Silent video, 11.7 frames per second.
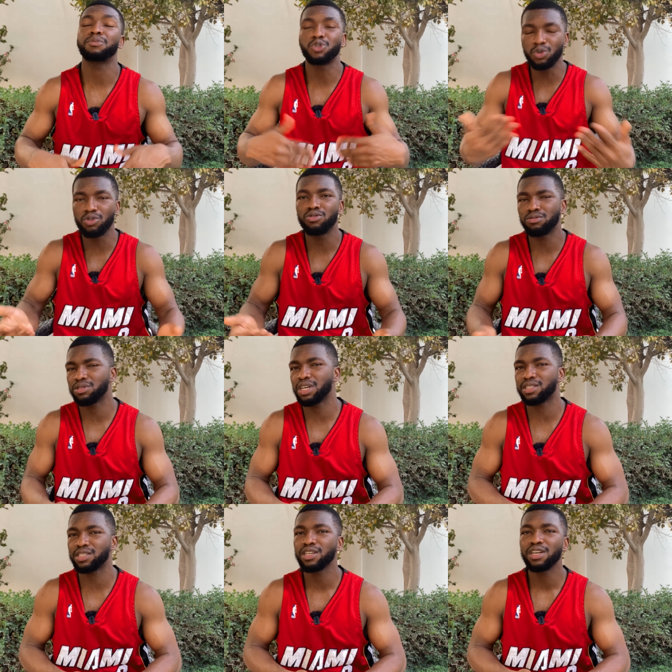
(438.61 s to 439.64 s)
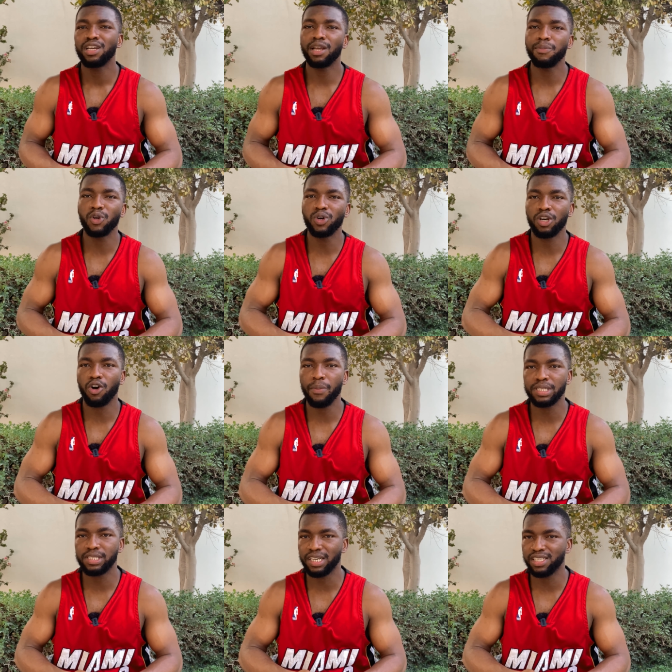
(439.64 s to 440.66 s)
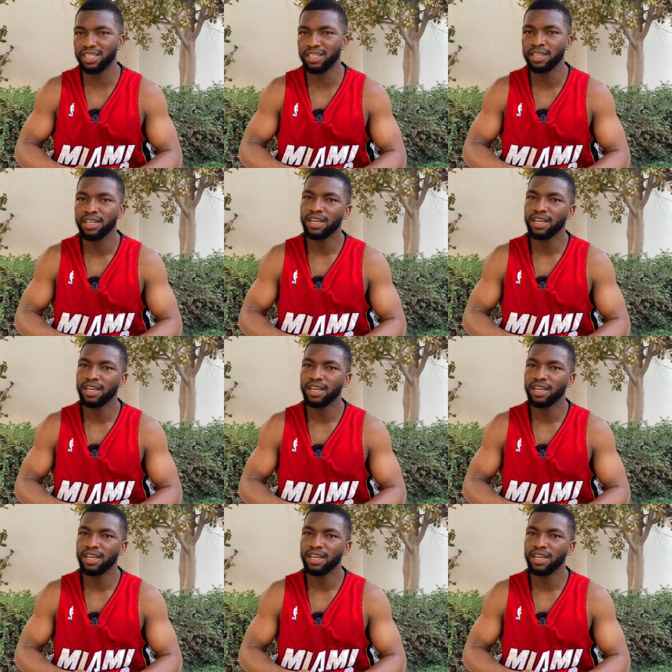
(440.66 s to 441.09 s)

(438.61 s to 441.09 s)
do, just let me know in the comment section,